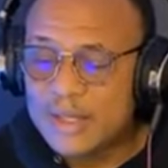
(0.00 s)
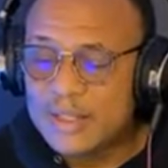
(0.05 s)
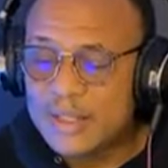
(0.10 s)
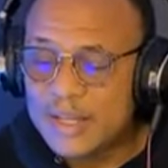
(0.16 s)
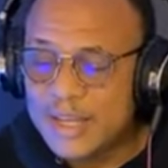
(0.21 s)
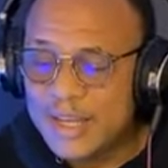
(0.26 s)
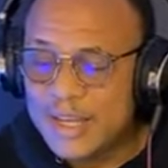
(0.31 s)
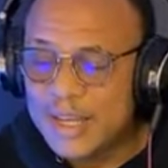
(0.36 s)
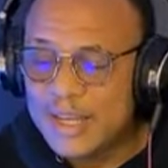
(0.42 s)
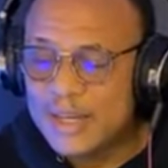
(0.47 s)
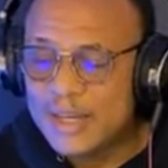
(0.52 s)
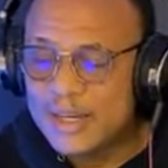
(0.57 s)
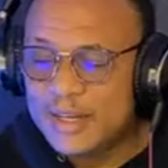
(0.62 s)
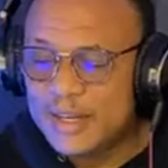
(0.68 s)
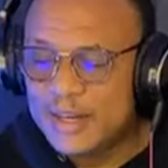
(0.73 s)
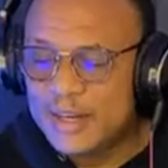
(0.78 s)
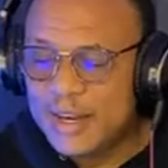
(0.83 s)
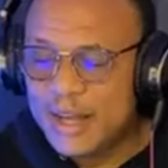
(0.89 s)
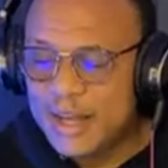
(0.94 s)
that
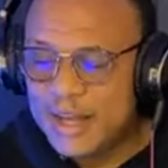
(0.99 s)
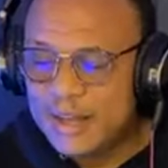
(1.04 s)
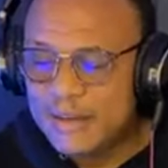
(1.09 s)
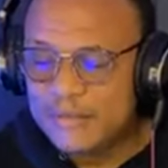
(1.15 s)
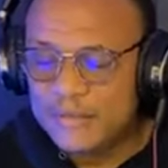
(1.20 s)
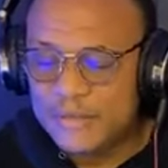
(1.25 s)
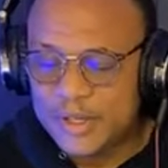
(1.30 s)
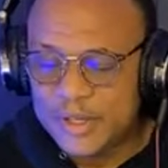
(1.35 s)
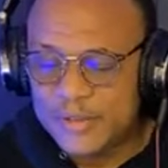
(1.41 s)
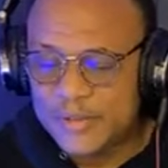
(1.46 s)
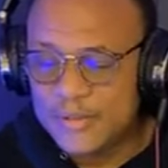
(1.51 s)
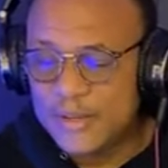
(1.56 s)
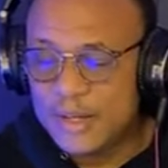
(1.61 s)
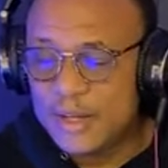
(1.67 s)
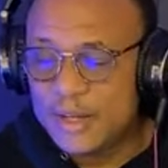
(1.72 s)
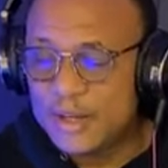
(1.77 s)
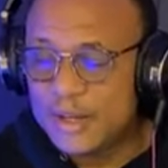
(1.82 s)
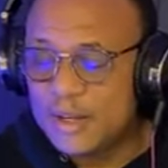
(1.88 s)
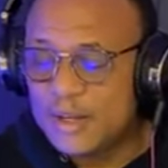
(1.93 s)
in
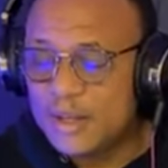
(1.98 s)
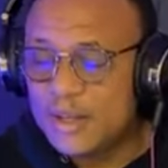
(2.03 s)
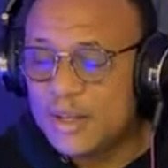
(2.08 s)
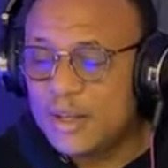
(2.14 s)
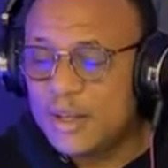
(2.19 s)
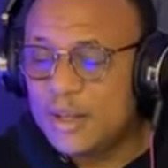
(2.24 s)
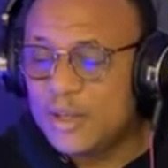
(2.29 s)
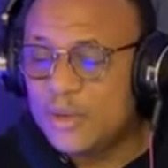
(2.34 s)
everything